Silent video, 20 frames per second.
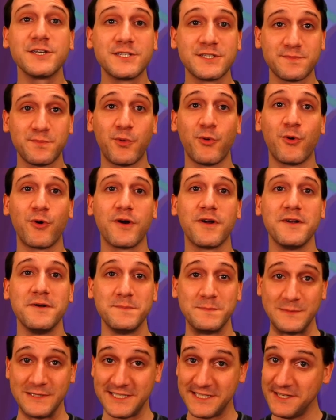Spore
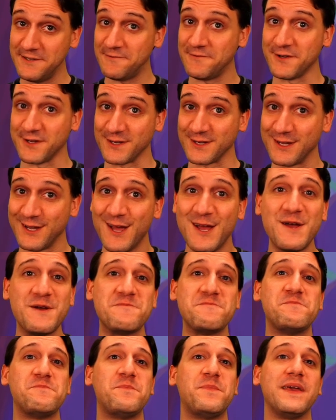Msshi'fn
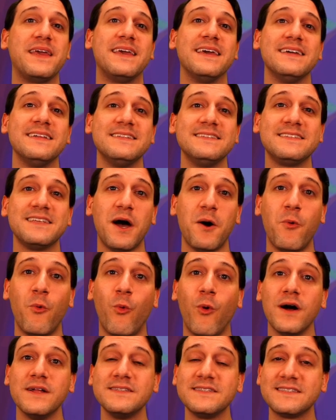begins a
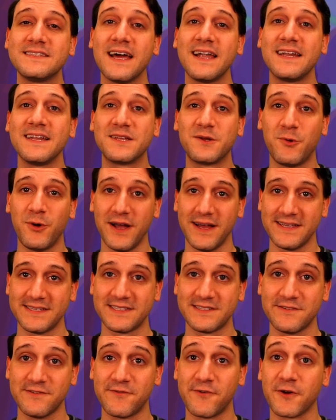one-sided
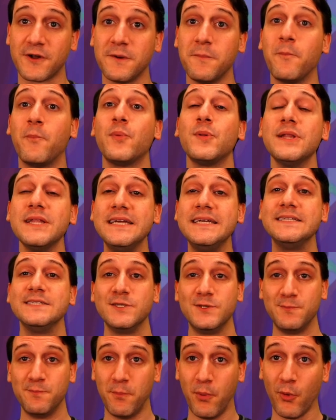quest for complete
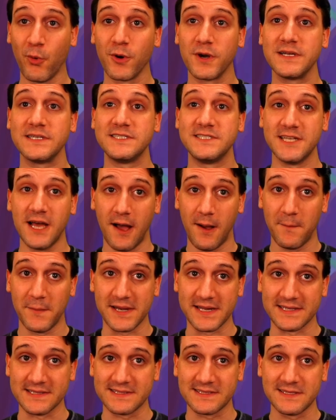board
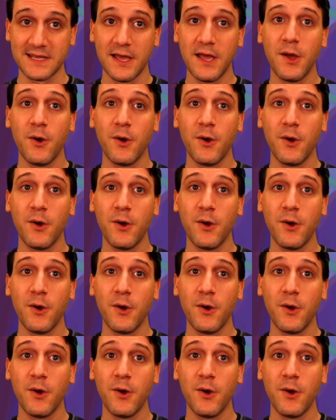dominance,